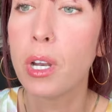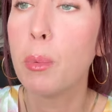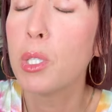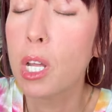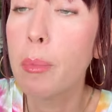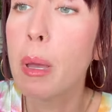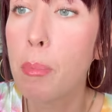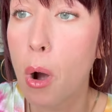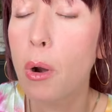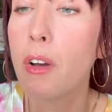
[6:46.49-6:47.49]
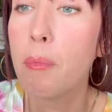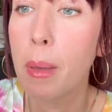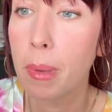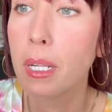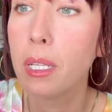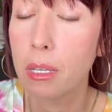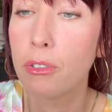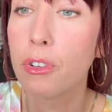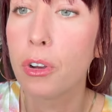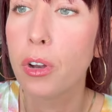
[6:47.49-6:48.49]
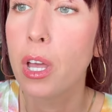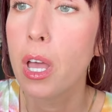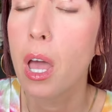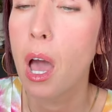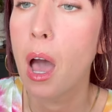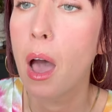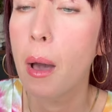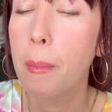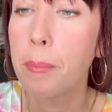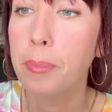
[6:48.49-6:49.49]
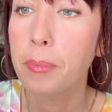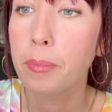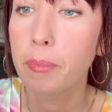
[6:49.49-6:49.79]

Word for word: It was going to be a part of my Middle Eastern, um,